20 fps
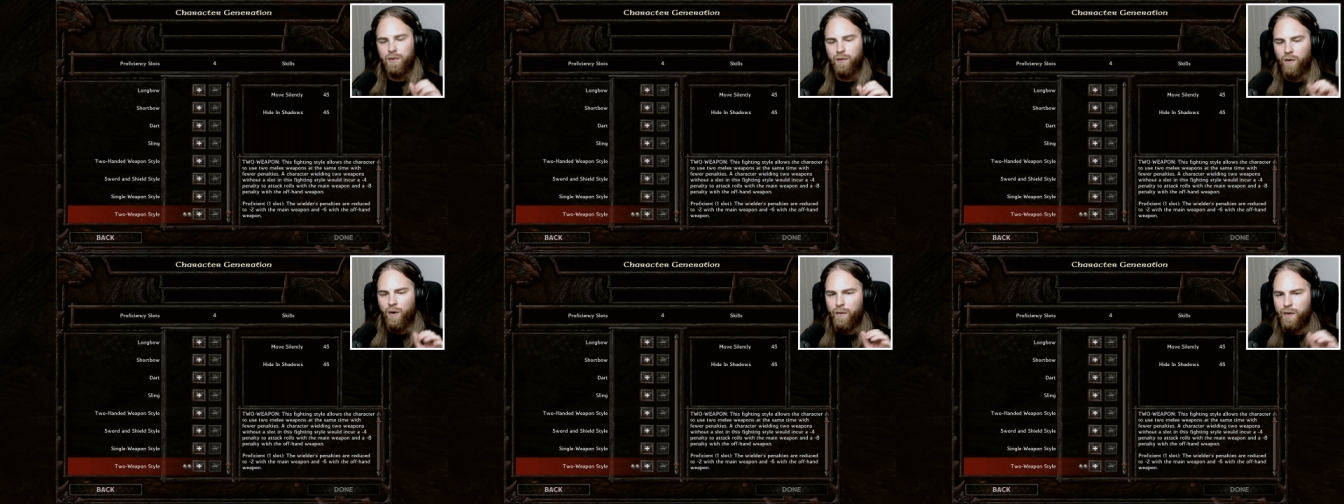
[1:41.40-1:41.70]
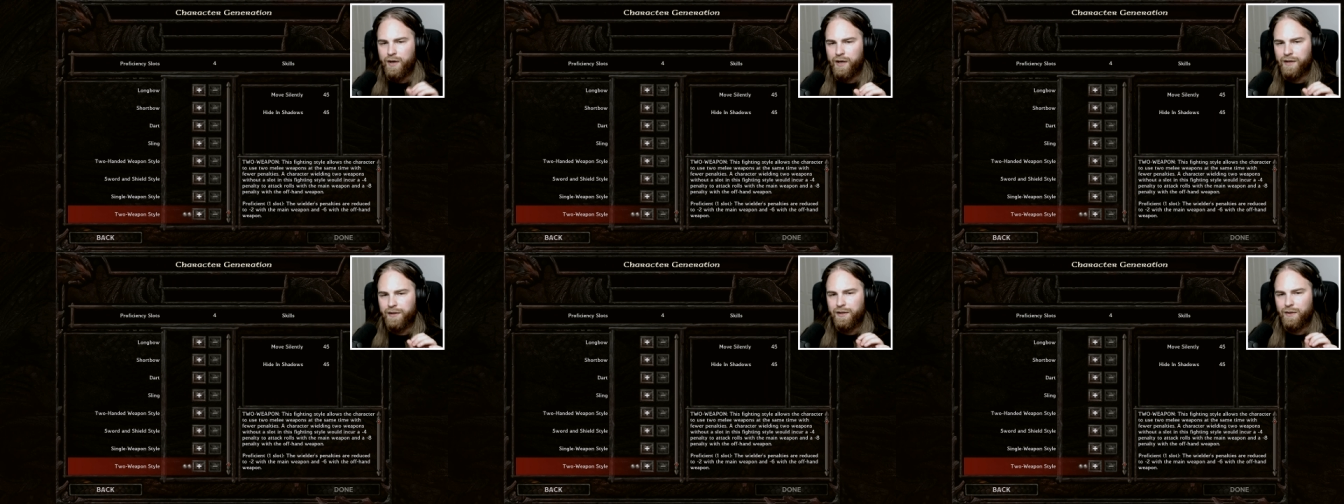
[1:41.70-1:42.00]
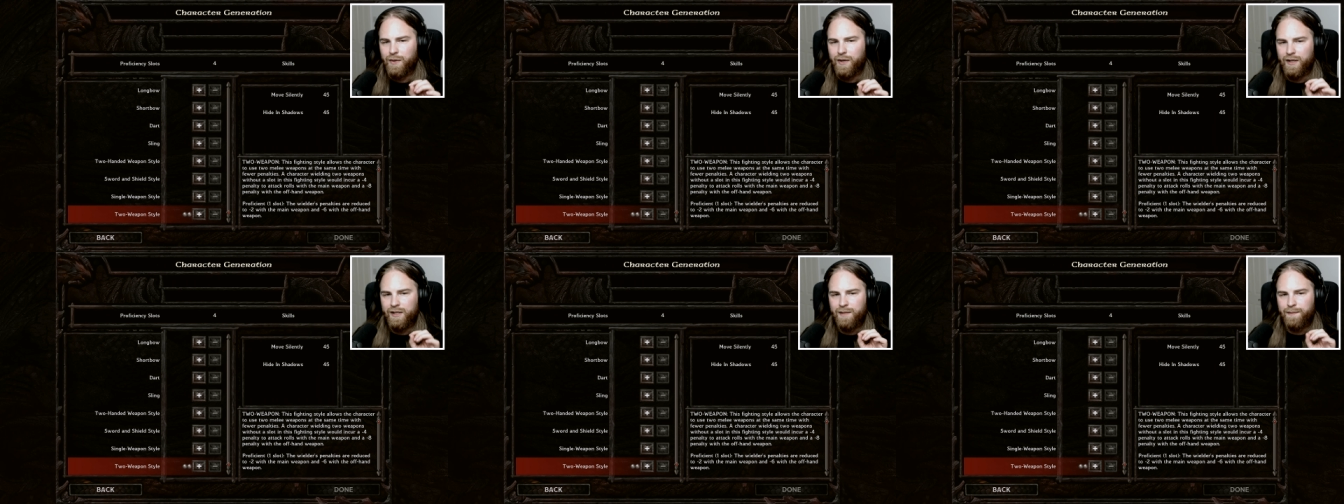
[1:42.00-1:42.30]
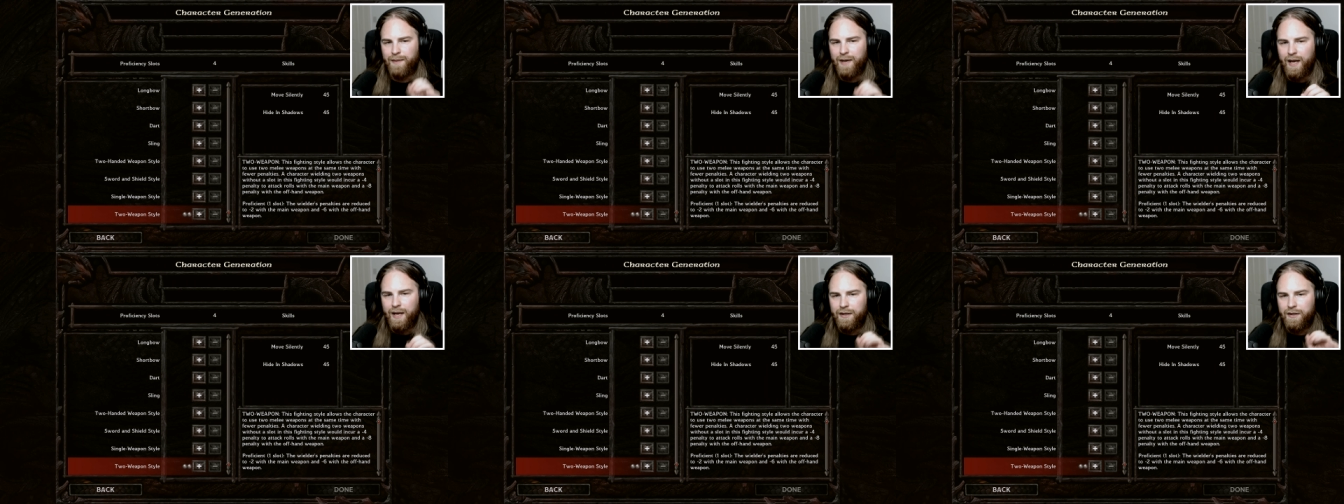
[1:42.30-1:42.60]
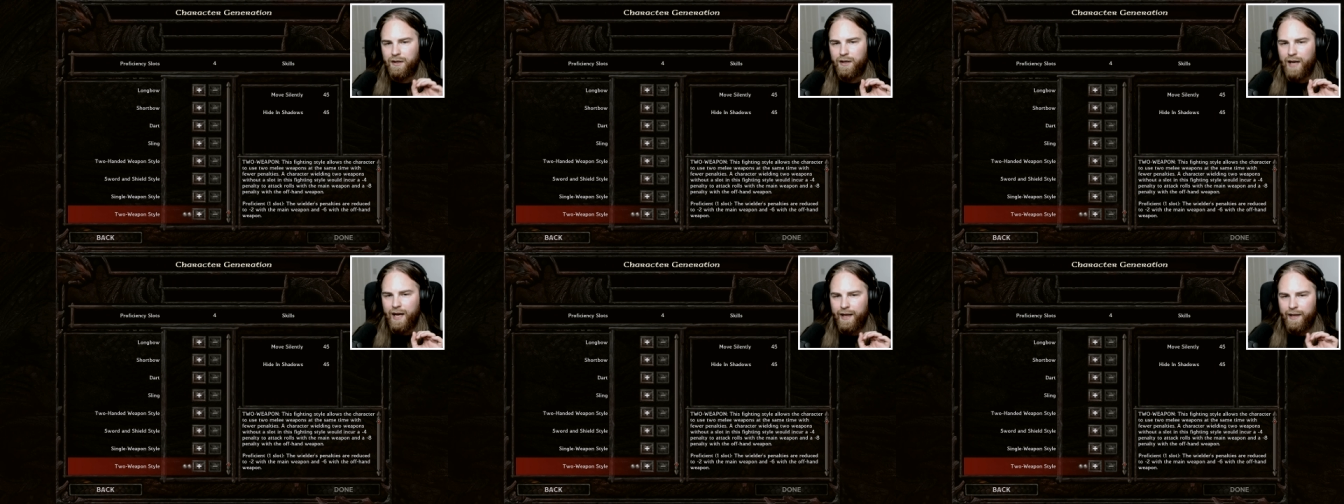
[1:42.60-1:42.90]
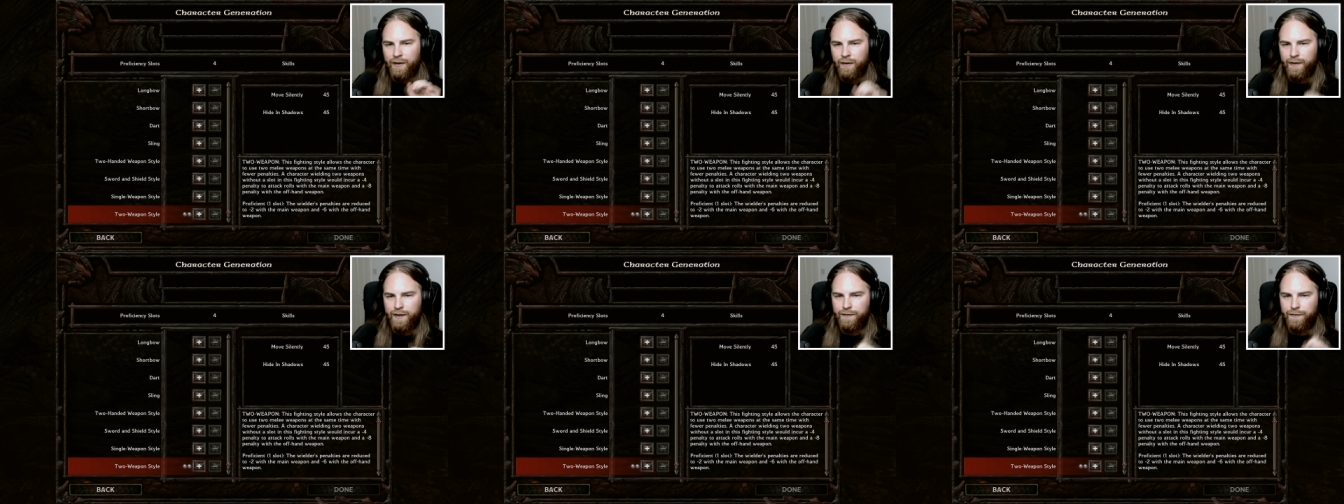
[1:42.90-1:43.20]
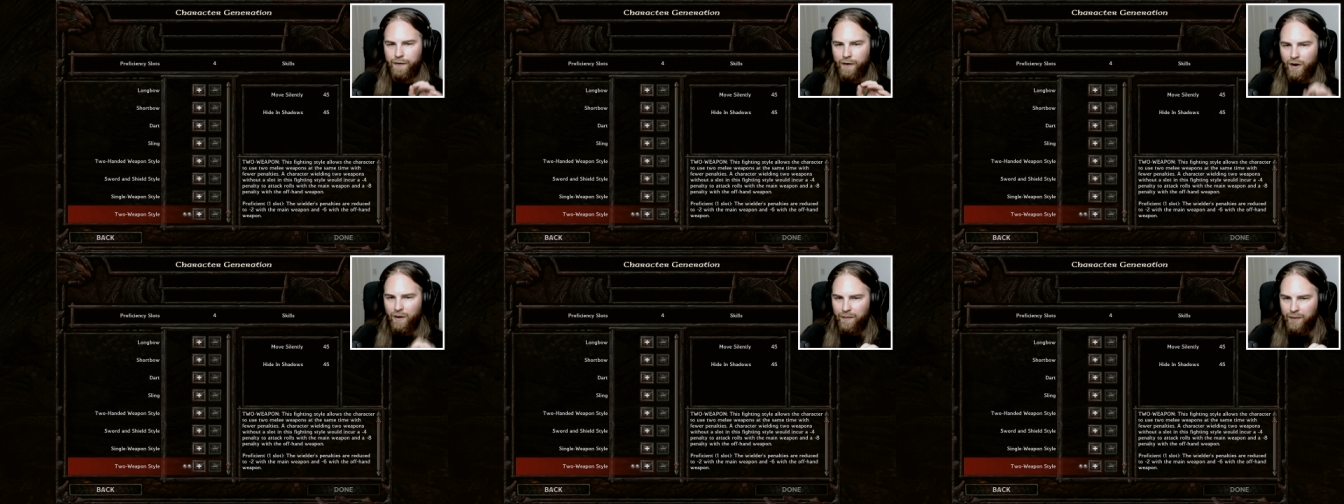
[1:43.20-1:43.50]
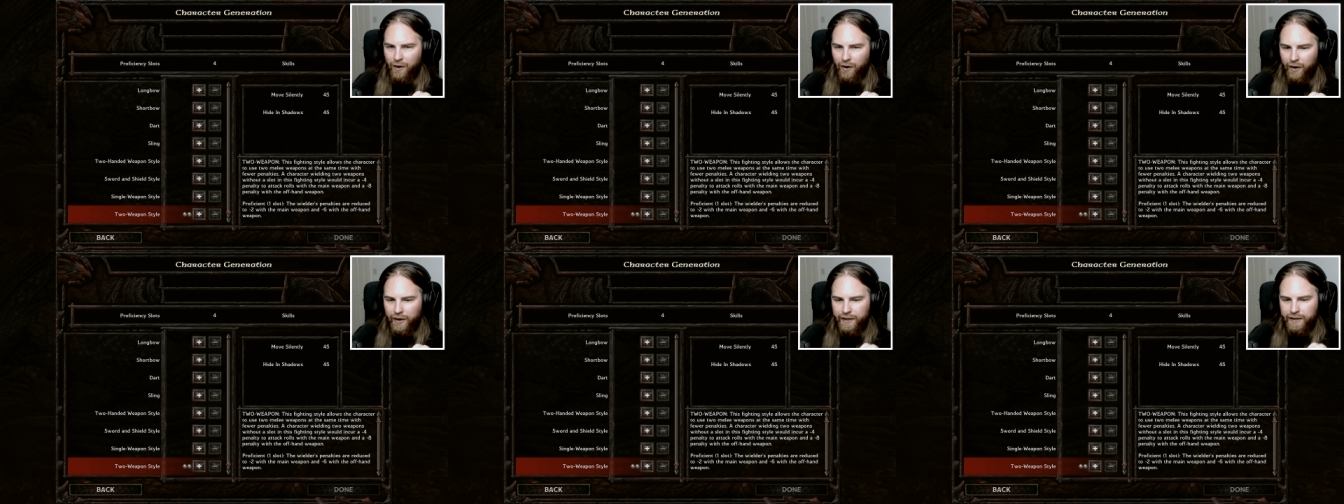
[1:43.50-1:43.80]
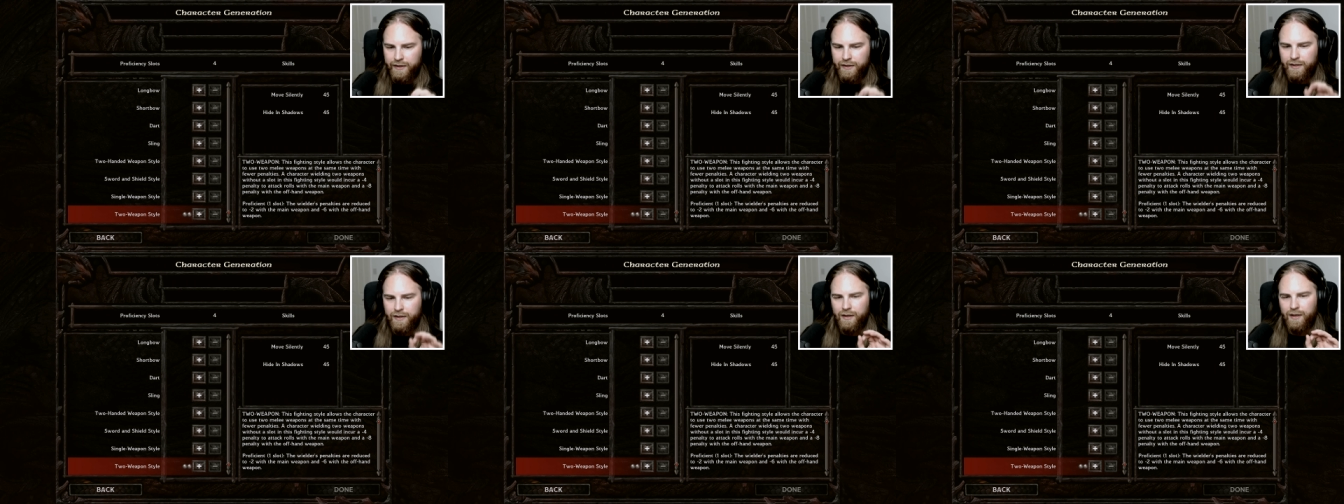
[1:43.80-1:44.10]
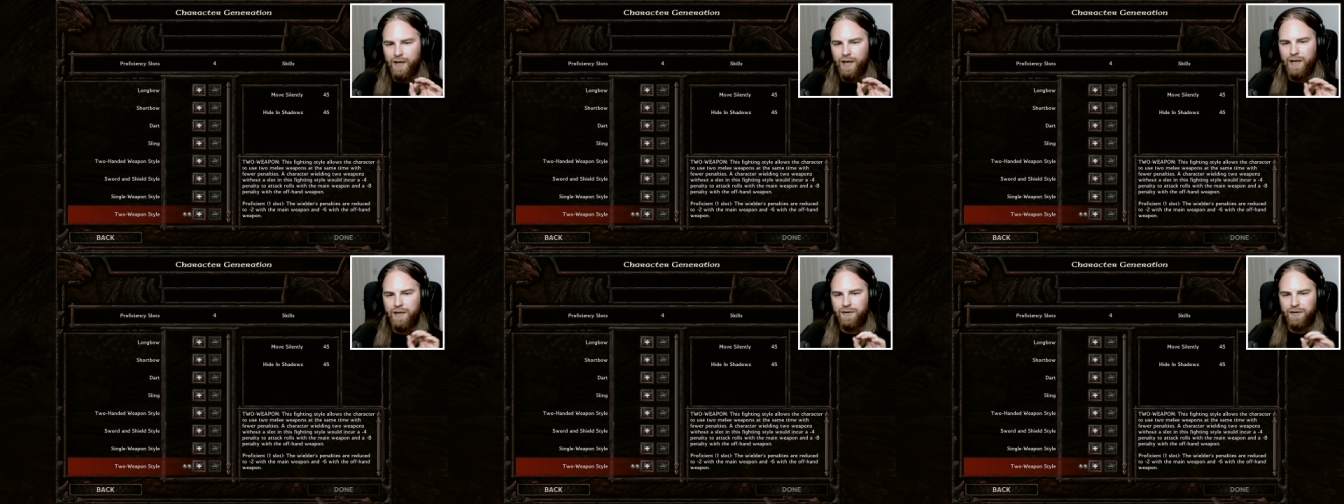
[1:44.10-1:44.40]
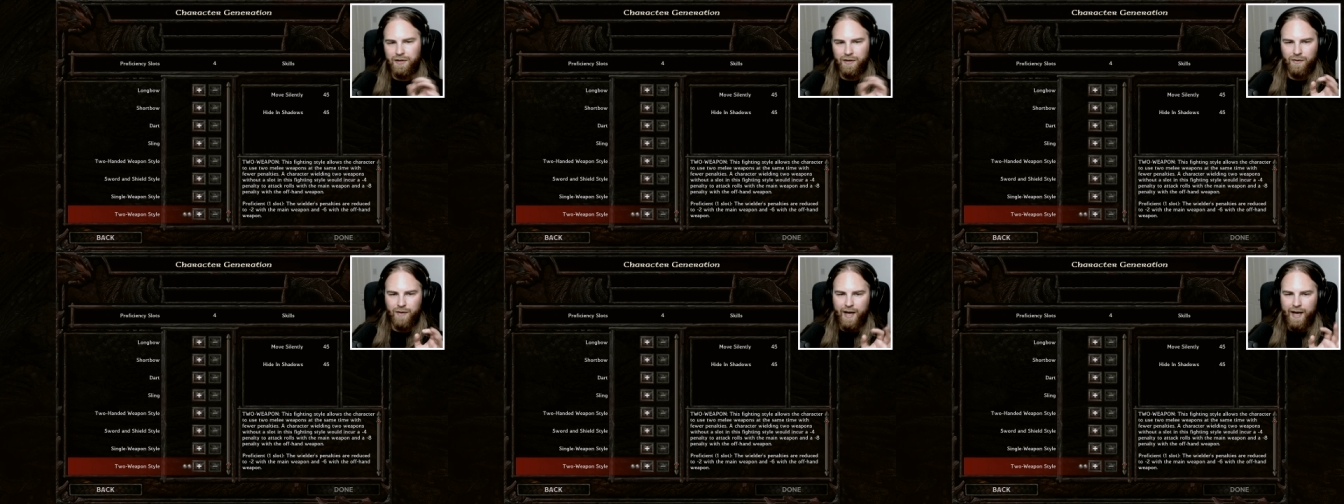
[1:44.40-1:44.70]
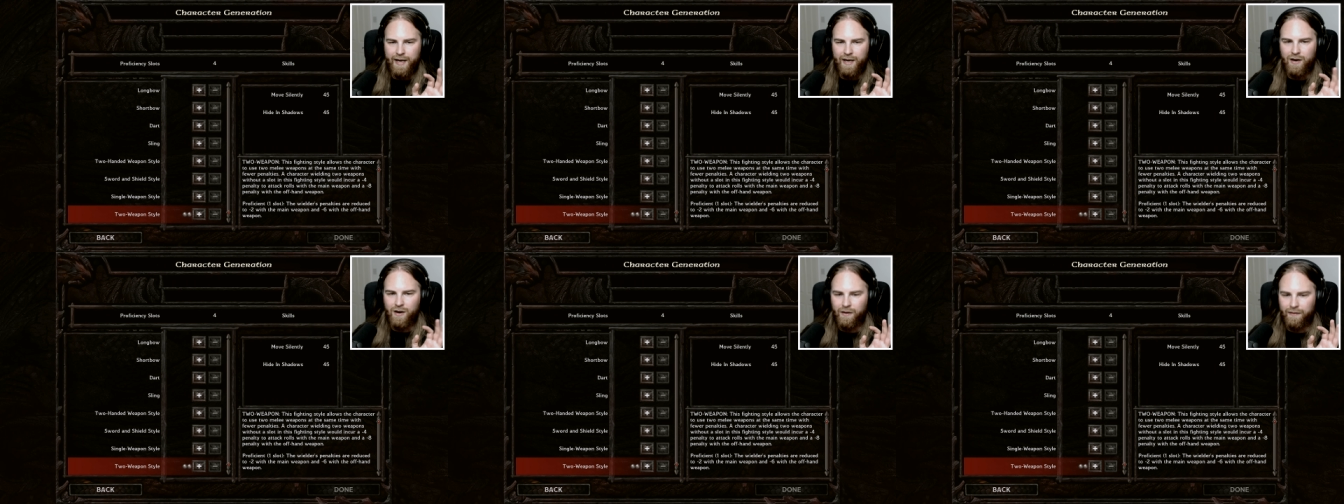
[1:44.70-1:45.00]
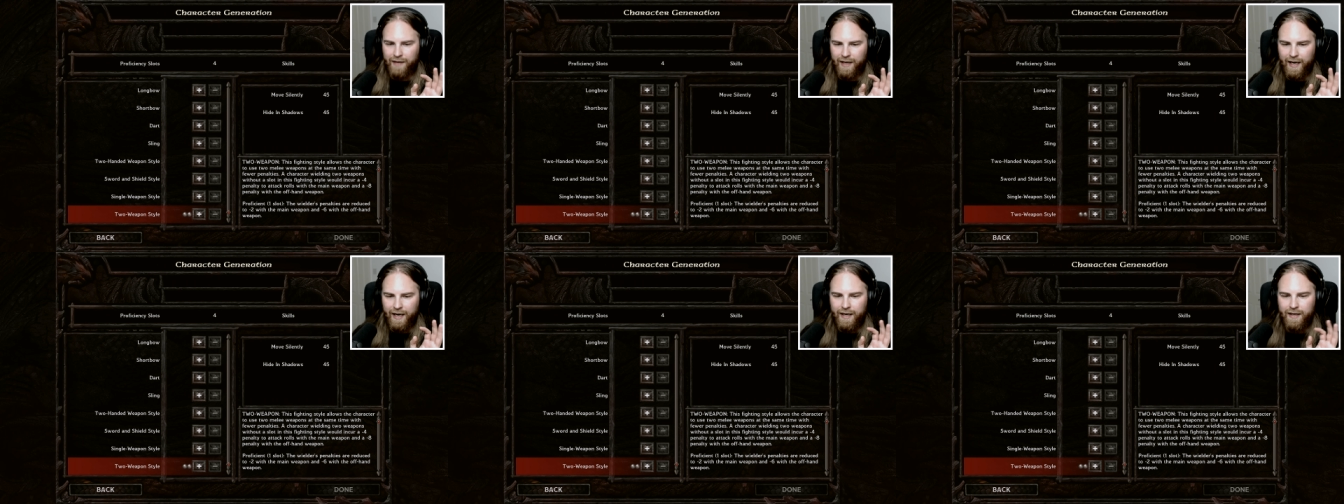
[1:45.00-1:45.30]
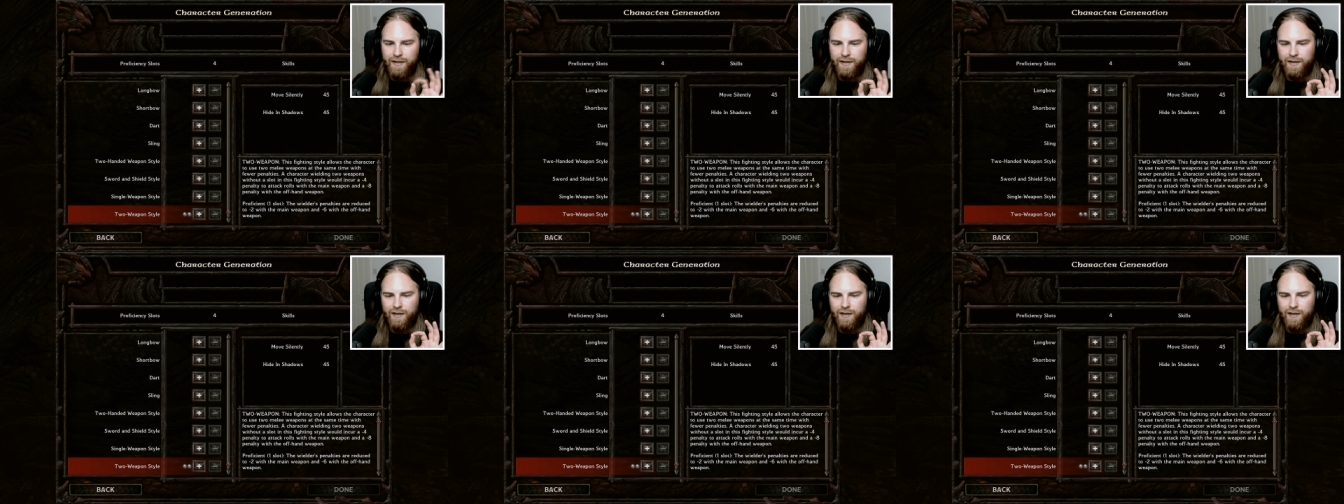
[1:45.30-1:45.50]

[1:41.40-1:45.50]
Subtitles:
But what we can do, we can spend another 4 points into any of these.